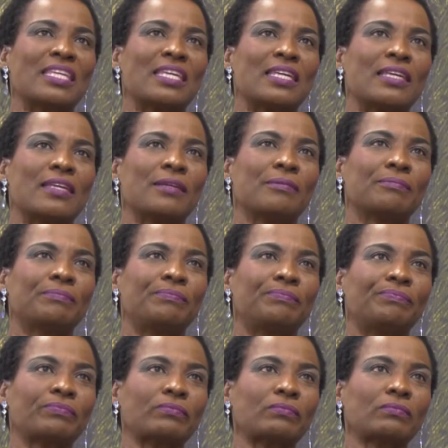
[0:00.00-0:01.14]
the
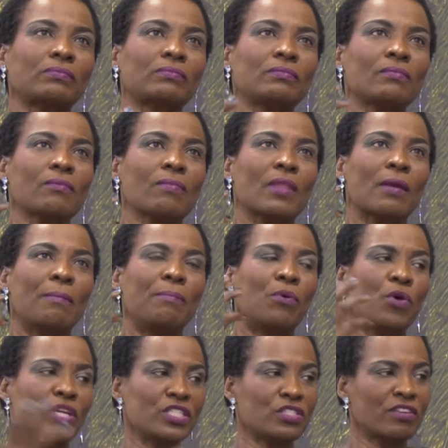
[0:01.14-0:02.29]

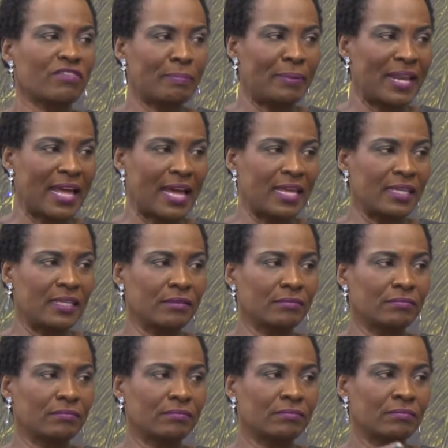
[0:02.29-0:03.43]
point of
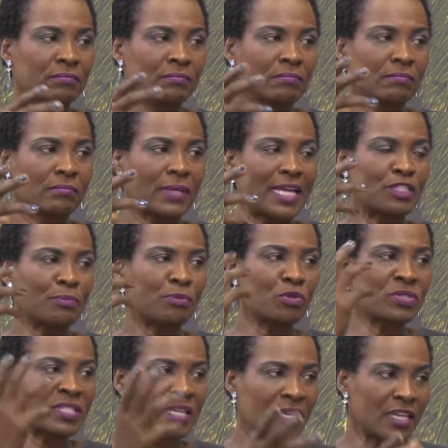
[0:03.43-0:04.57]
applying. I
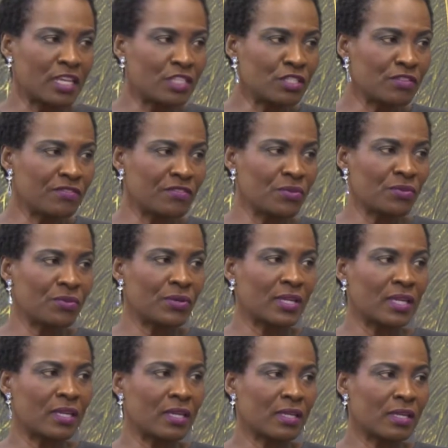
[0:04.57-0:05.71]
suppose they're
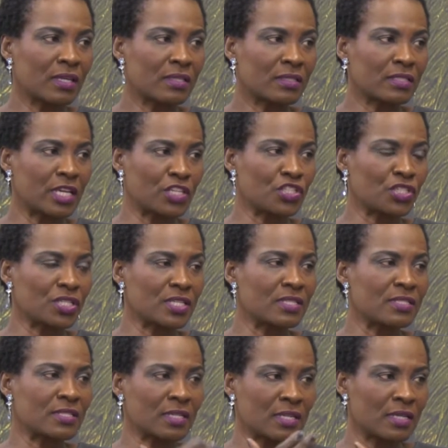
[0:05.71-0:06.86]
interviewing
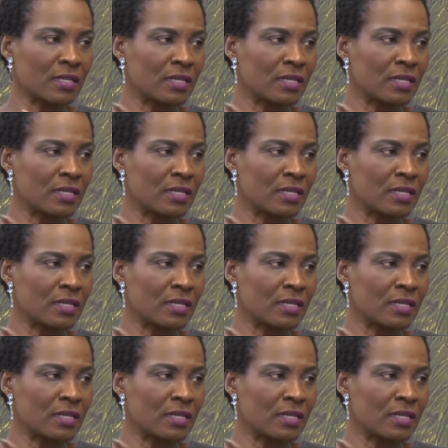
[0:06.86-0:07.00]
sessions.